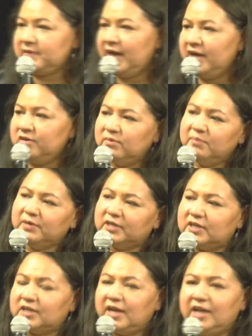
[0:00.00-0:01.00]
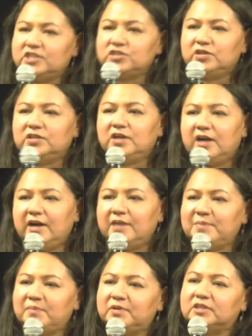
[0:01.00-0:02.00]
I remember the natural law. I
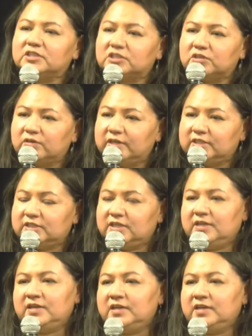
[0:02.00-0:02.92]
remember the stories